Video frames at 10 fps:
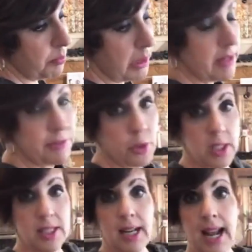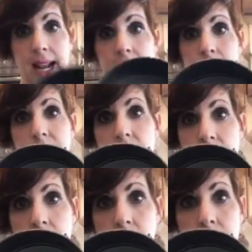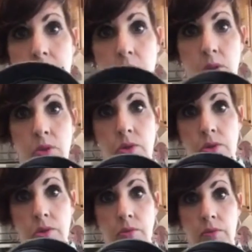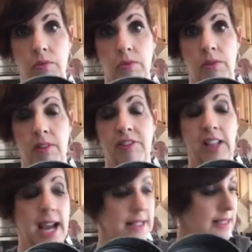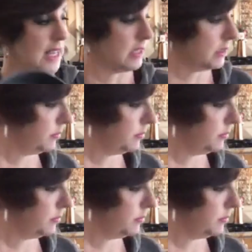But for today, I'm just going to use the flat center.